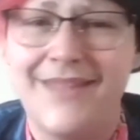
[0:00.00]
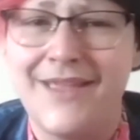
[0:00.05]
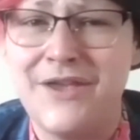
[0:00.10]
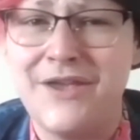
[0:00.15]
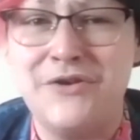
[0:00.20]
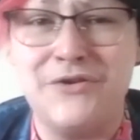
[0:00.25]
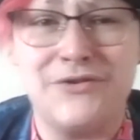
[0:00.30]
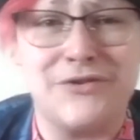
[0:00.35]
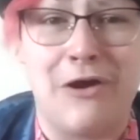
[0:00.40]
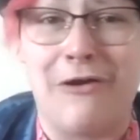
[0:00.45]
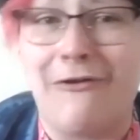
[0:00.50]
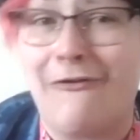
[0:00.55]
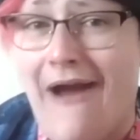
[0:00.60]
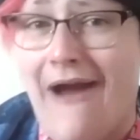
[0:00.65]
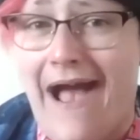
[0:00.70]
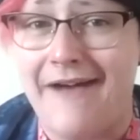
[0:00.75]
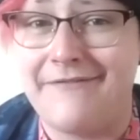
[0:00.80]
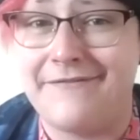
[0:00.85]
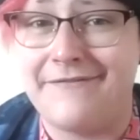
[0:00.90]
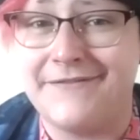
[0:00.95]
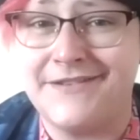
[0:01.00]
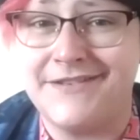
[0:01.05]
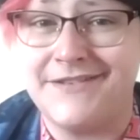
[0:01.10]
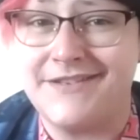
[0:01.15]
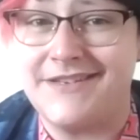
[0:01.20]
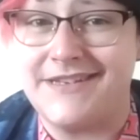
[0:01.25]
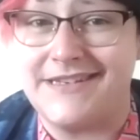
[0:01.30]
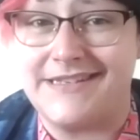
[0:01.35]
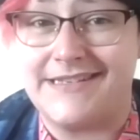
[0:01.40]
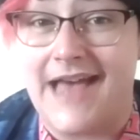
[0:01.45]
use our craft
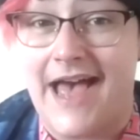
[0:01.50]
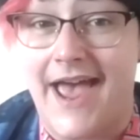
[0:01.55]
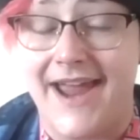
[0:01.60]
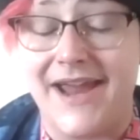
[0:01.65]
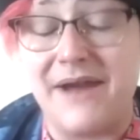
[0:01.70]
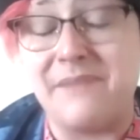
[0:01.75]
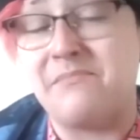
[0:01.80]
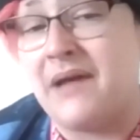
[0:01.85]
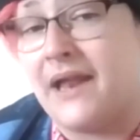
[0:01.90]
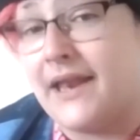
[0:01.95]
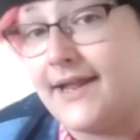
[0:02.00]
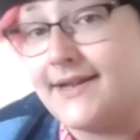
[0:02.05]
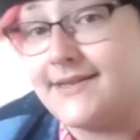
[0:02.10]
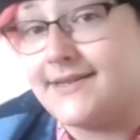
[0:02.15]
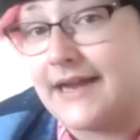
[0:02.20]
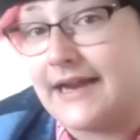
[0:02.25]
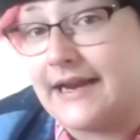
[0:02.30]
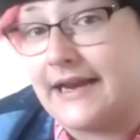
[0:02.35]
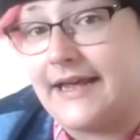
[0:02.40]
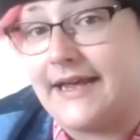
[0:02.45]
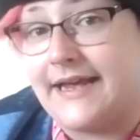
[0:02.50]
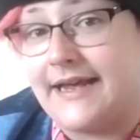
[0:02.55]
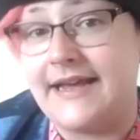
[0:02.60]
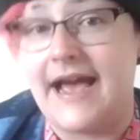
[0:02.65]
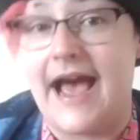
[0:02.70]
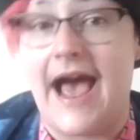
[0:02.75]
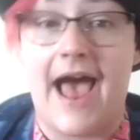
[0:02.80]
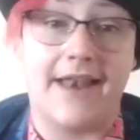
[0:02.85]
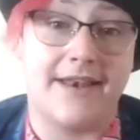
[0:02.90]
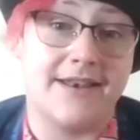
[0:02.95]
to say politically
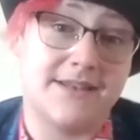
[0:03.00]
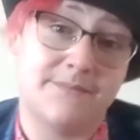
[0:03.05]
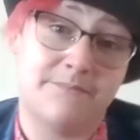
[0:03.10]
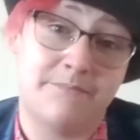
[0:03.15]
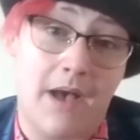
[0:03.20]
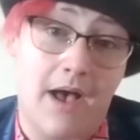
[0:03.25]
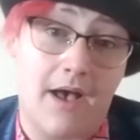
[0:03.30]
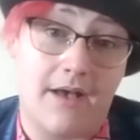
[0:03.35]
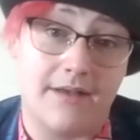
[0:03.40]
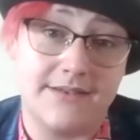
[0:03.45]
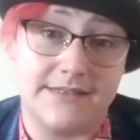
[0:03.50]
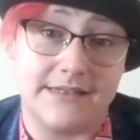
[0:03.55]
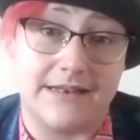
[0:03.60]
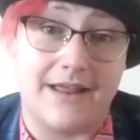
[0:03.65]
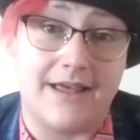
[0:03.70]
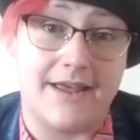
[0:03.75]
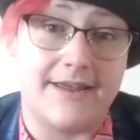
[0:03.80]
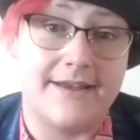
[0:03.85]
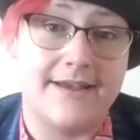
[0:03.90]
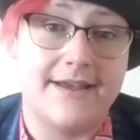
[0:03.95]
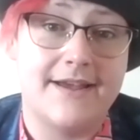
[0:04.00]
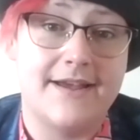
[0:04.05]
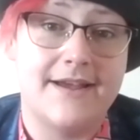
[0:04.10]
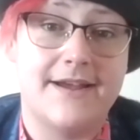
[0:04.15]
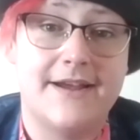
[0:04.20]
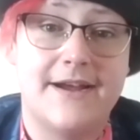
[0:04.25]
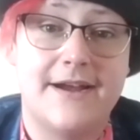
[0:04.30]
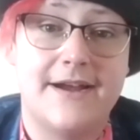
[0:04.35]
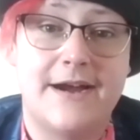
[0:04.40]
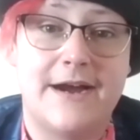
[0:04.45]
and personally.
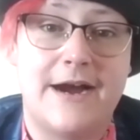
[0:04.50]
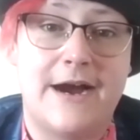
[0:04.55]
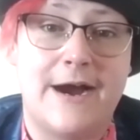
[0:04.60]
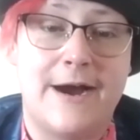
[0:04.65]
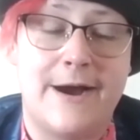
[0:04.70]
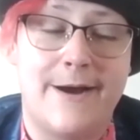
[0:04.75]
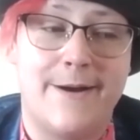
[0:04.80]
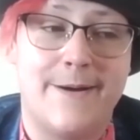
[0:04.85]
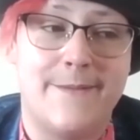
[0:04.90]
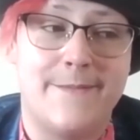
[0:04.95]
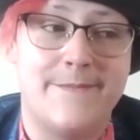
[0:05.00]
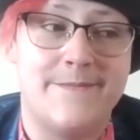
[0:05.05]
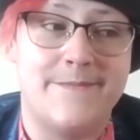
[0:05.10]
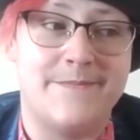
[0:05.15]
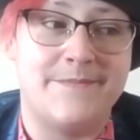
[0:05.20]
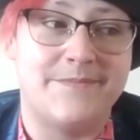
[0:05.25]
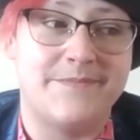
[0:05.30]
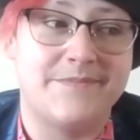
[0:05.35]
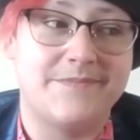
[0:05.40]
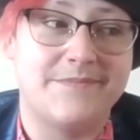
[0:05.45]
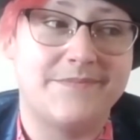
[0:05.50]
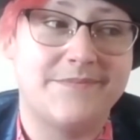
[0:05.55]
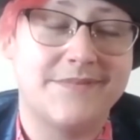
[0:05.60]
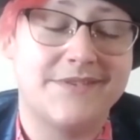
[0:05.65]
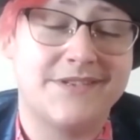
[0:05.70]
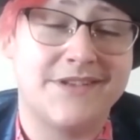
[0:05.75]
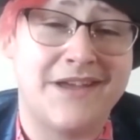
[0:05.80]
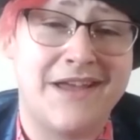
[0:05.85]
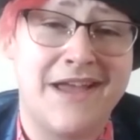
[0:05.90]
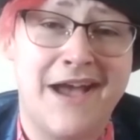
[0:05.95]
So
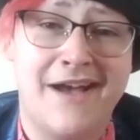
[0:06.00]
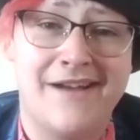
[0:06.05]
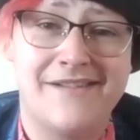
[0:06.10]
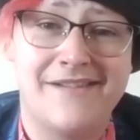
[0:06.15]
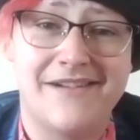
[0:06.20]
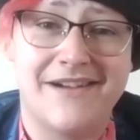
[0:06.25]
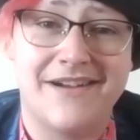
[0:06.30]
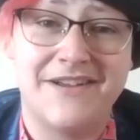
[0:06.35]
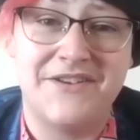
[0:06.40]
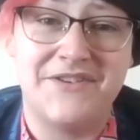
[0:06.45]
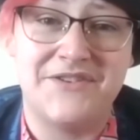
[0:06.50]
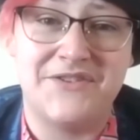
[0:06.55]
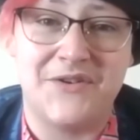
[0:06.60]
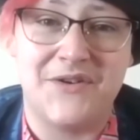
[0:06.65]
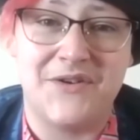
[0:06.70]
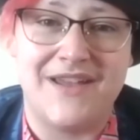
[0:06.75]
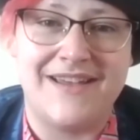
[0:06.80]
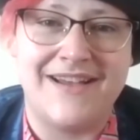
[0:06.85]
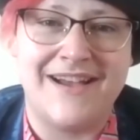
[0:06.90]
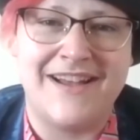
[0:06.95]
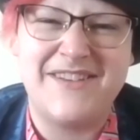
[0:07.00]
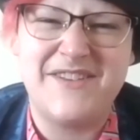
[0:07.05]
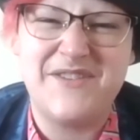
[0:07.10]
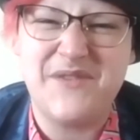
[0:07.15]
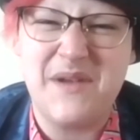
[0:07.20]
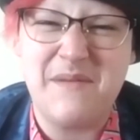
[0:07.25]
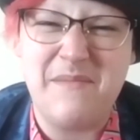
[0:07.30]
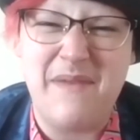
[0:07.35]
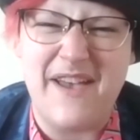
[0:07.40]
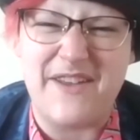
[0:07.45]
yeah, I enjoy a
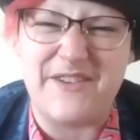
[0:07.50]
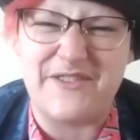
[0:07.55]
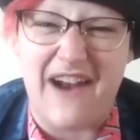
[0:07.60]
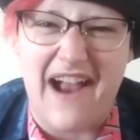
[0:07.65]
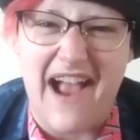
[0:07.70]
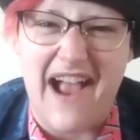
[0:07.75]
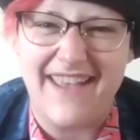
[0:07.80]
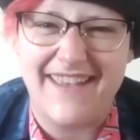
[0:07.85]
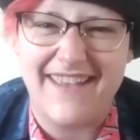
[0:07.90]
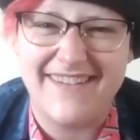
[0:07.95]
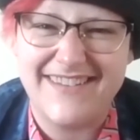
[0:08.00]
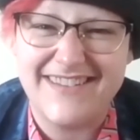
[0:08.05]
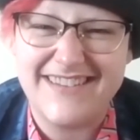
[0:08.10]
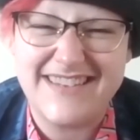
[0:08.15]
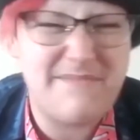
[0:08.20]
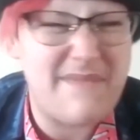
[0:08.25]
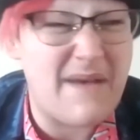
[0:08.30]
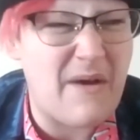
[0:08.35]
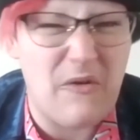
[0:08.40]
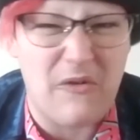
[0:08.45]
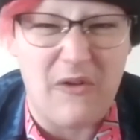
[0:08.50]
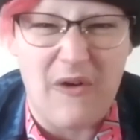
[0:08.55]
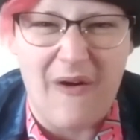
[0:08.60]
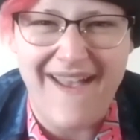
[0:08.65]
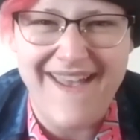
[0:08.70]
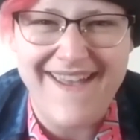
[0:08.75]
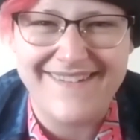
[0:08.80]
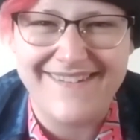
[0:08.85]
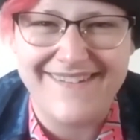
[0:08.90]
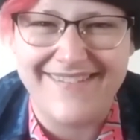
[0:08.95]
bit of drag. It's a bit all
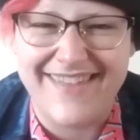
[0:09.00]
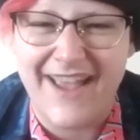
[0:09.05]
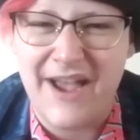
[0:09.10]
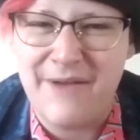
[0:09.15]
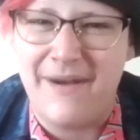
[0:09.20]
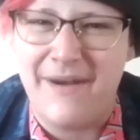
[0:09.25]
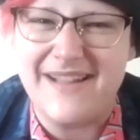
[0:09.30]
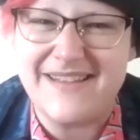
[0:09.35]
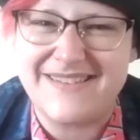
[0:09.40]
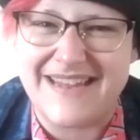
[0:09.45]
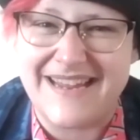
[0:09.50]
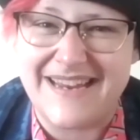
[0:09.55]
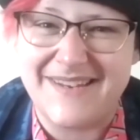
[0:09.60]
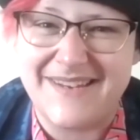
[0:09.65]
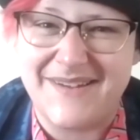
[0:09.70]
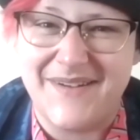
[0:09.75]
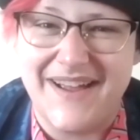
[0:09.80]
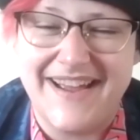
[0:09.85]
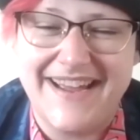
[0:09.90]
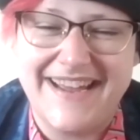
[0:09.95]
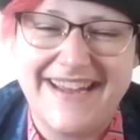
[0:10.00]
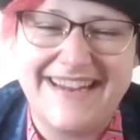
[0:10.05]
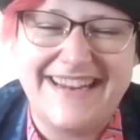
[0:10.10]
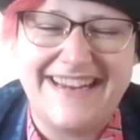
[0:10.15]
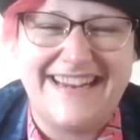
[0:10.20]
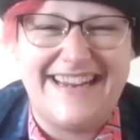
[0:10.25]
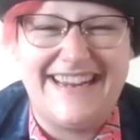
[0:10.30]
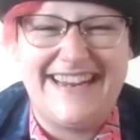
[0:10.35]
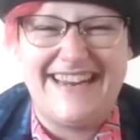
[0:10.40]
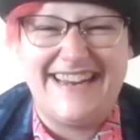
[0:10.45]
right. I think I might stick to
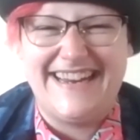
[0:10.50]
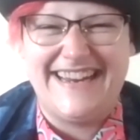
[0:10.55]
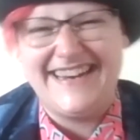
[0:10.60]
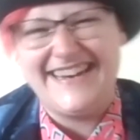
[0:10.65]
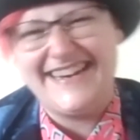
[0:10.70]
it.